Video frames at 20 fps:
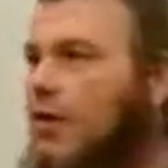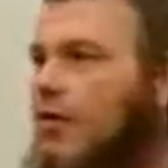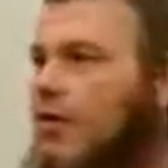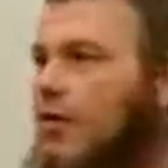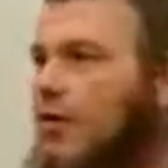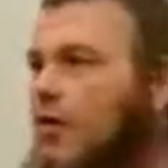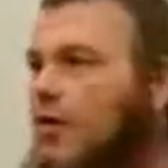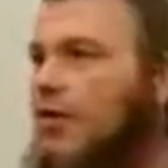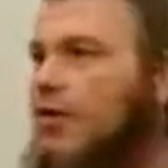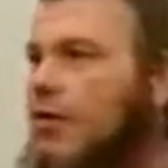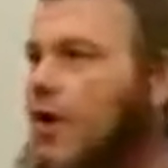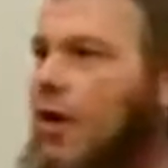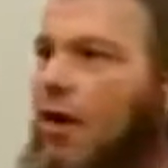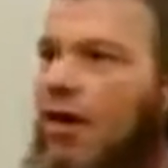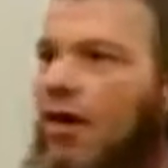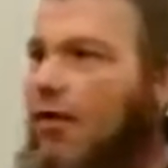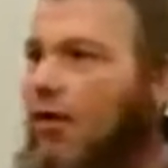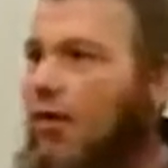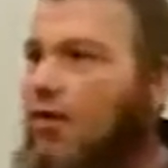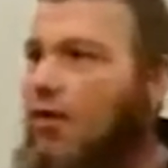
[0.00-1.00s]
There's no
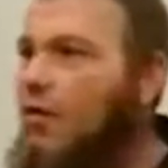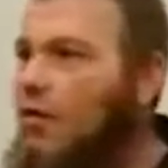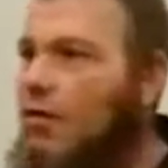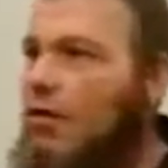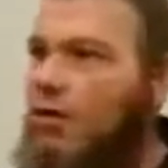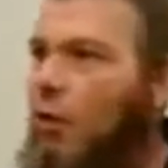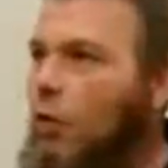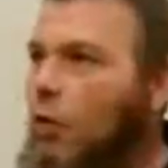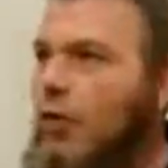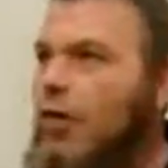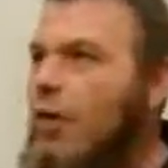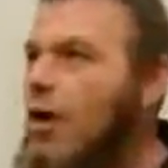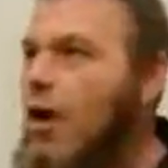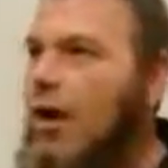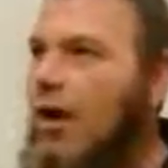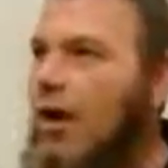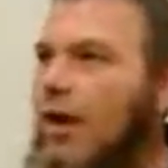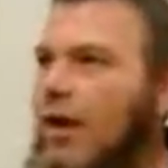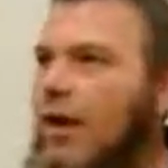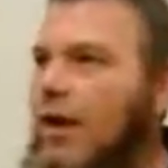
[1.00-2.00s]
door
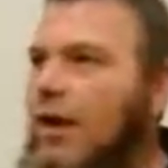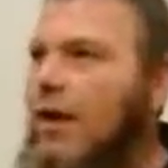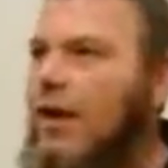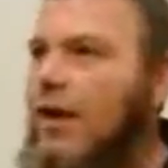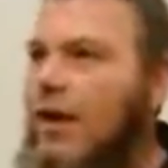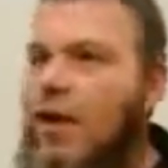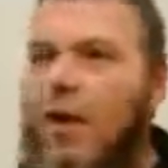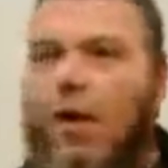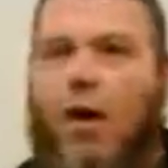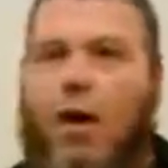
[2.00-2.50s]
knocking.